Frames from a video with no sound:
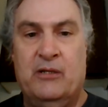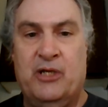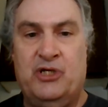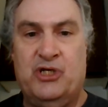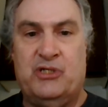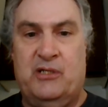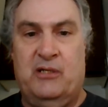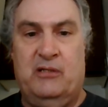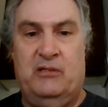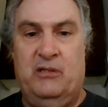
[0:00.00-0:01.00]
They just
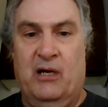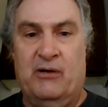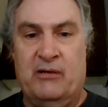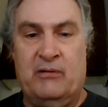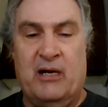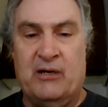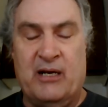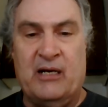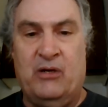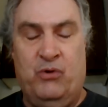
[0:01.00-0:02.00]
are
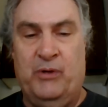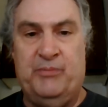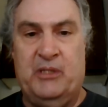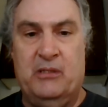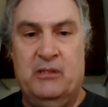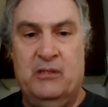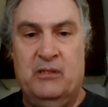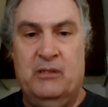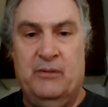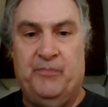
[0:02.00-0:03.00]
not equipped
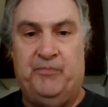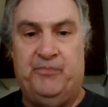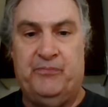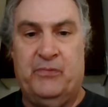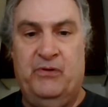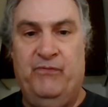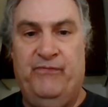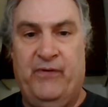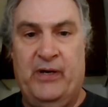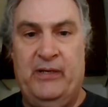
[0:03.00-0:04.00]
to
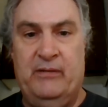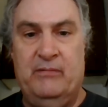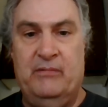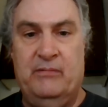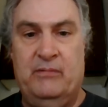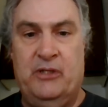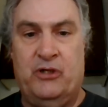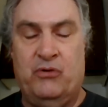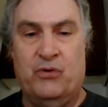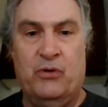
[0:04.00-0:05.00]
fight the
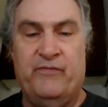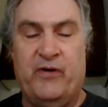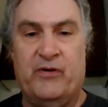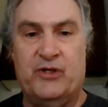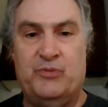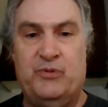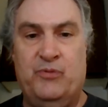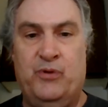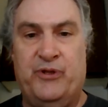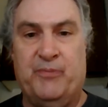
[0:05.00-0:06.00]
coronavirus
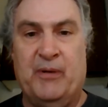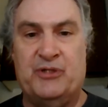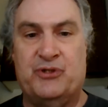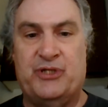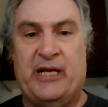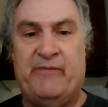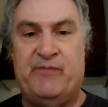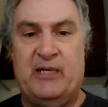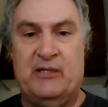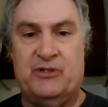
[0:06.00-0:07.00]
with the measures that
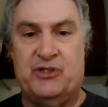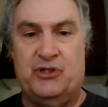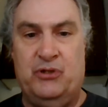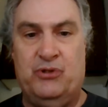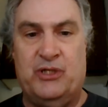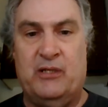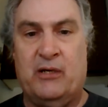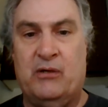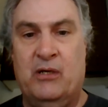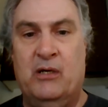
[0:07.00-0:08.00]
everybody else is using,
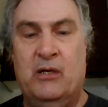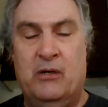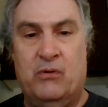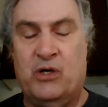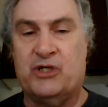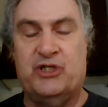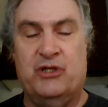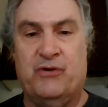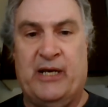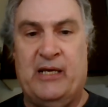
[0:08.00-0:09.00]
like washing
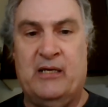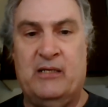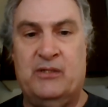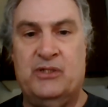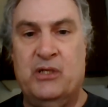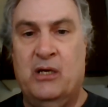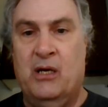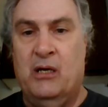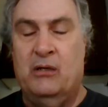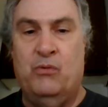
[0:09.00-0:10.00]
their hands,
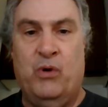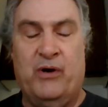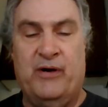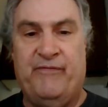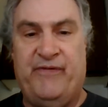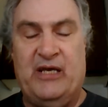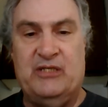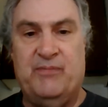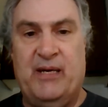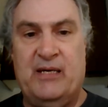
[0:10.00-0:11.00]
wearing a
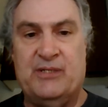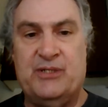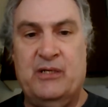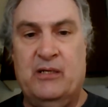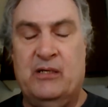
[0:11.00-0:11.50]
face mask,